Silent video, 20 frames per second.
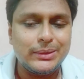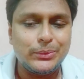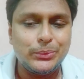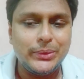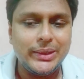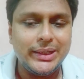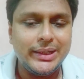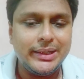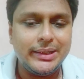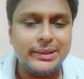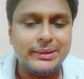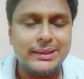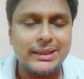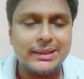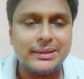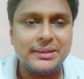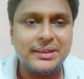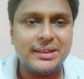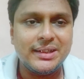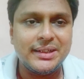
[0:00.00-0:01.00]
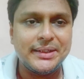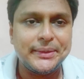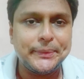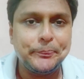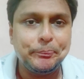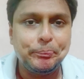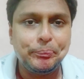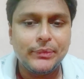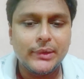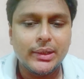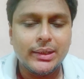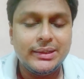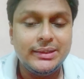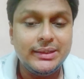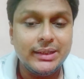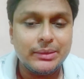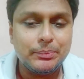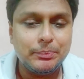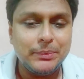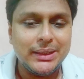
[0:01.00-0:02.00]
way that
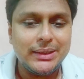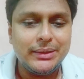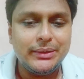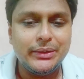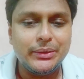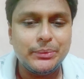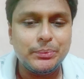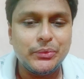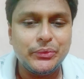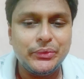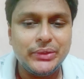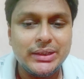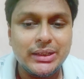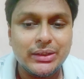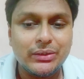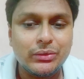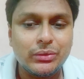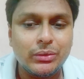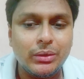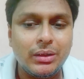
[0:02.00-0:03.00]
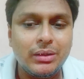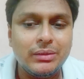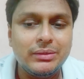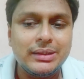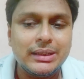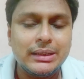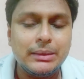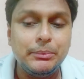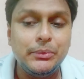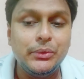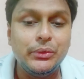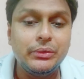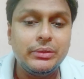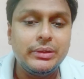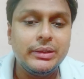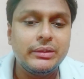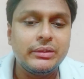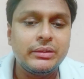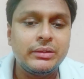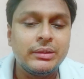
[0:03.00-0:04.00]
he has made this movie. The songs and the
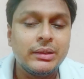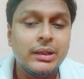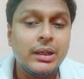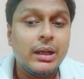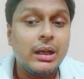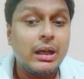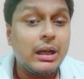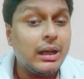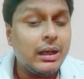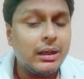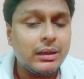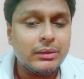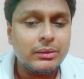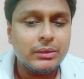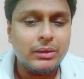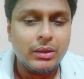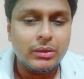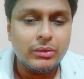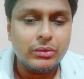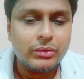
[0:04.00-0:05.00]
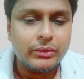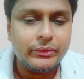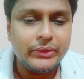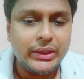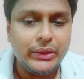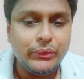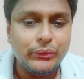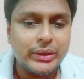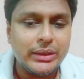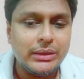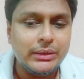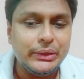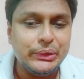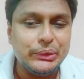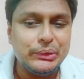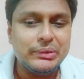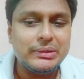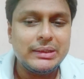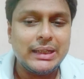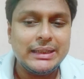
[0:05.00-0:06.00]
musics are also very well
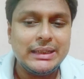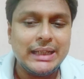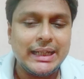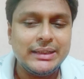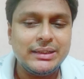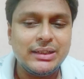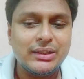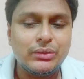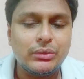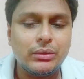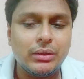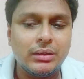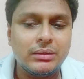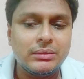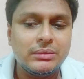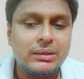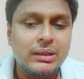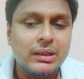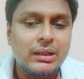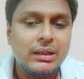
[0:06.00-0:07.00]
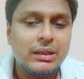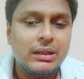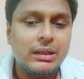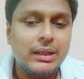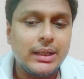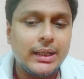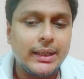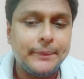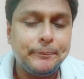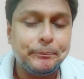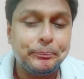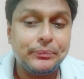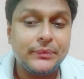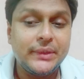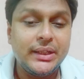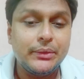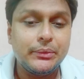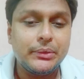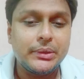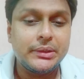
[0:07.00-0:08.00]
used. I like the songs
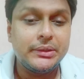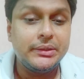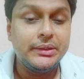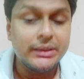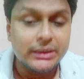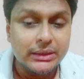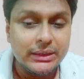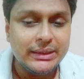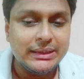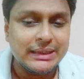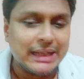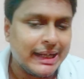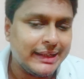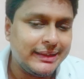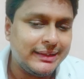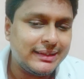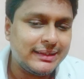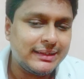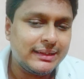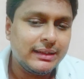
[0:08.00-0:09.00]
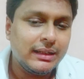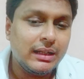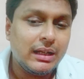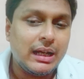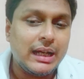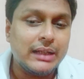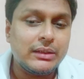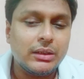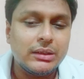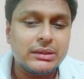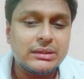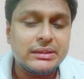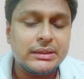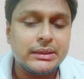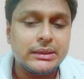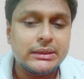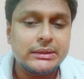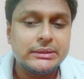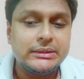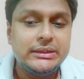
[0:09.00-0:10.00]
they were really nice. I thought
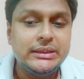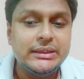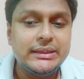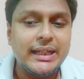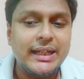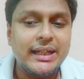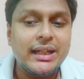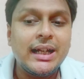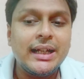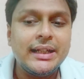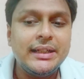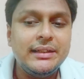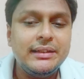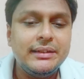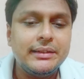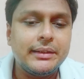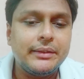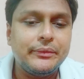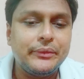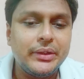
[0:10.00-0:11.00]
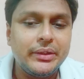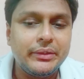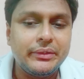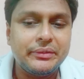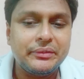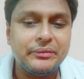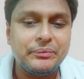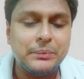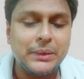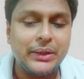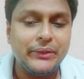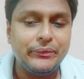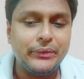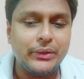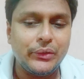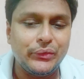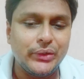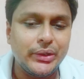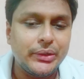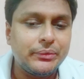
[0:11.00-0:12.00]
Jeetega India was my
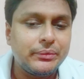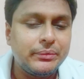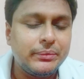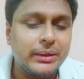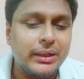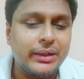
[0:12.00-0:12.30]
favorite